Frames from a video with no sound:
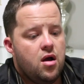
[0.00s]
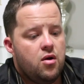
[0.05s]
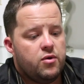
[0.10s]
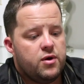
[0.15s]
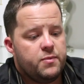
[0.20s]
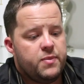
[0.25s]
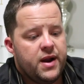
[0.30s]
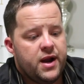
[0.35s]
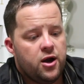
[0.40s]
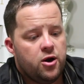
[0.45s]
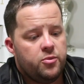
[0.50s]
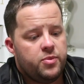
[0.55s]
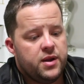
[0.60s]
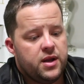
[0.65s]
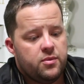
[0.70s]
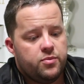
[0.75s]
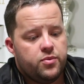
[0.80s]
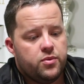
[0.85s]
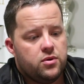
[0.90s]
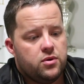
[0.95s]
repair
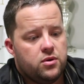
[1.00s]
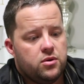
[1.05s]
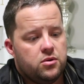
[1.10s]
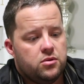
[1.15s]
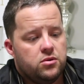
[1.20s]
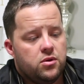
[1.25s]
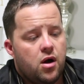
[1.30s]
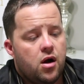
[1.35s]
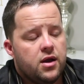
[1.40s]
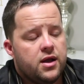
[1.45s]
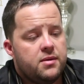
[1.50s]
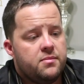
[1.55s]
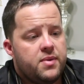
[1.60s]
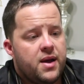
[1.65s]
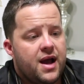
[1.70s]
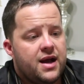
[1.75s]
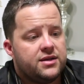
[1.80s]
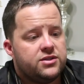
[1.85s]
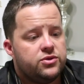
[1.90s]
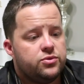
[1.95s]
people, login
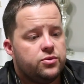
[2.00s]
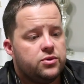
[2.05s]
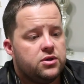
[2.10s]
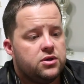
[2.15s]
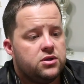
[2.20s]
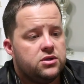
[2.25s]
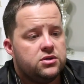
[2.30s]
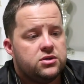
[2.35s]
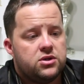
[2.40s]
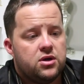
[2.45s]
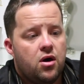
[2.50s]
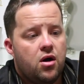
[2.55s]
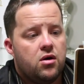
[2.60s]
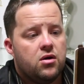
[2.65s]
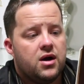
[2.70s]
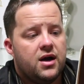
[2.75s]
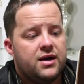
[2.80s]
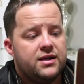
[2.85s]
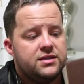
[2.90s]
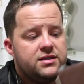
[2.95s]
passwords,
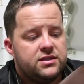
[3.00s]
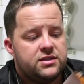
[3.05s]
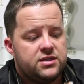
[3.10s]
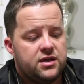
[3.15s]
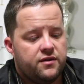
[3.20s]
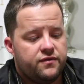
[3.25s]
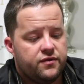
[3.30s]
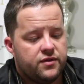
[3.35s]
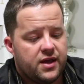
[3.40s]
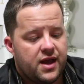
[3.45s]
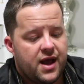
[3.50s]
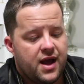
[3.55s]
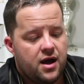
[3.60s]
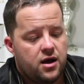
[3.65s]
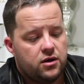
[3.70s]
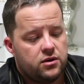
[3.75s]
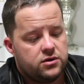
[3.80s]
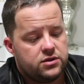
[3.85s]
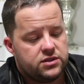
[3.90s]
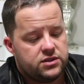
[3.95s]
all kinds of stuff for the
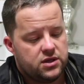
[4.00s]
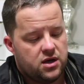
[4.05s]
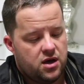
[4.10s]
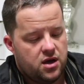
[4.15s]
house,